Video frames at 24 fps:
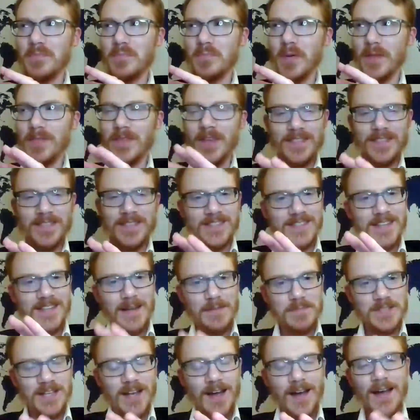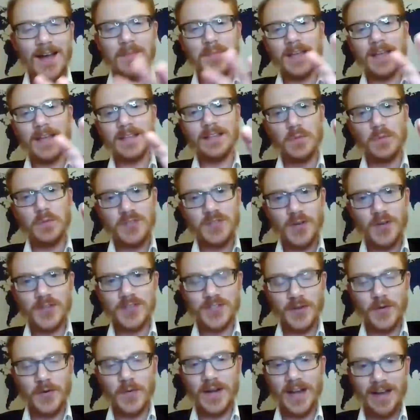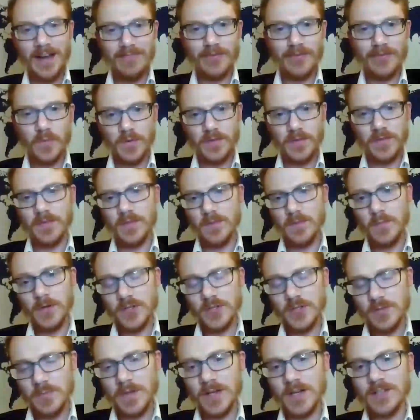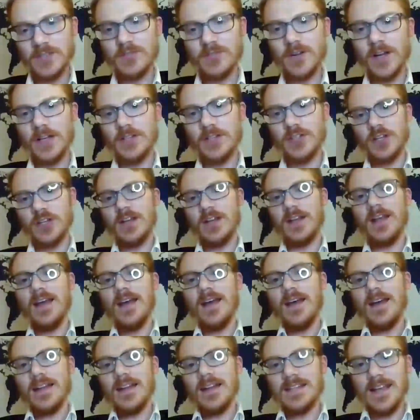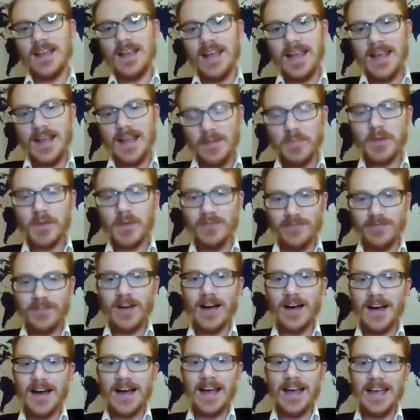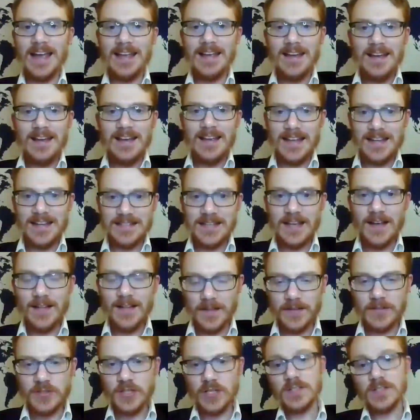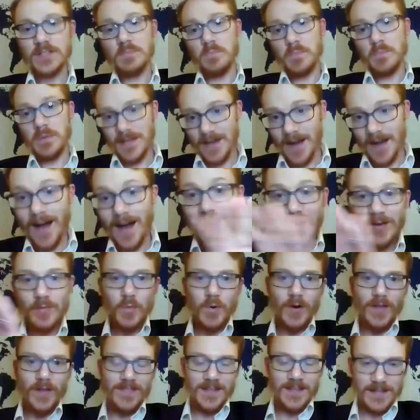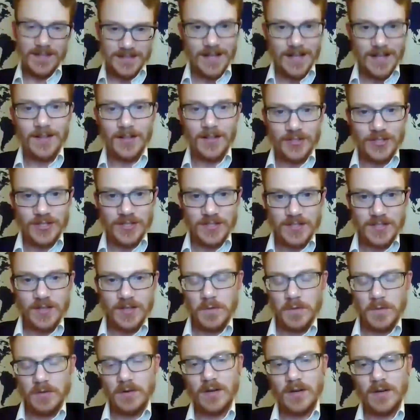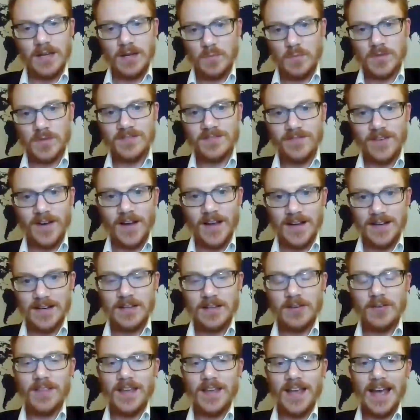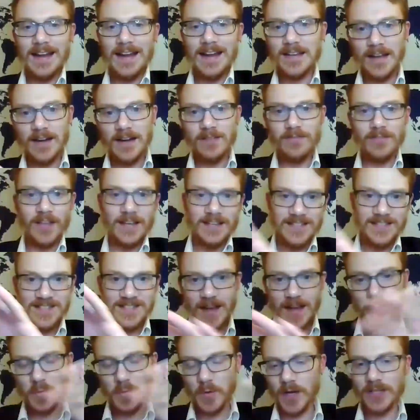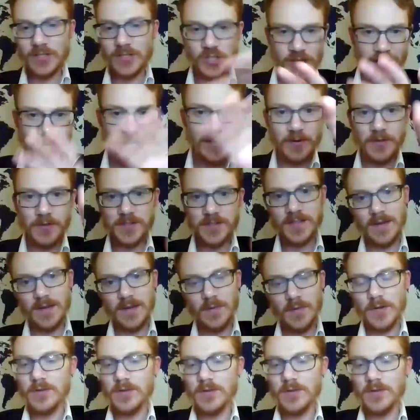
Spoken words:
But at the same time, like, there was also an effort within the Bush administration to amplify intelligence beyond what the intelligence community was finding. They had kind of like separate channels that they were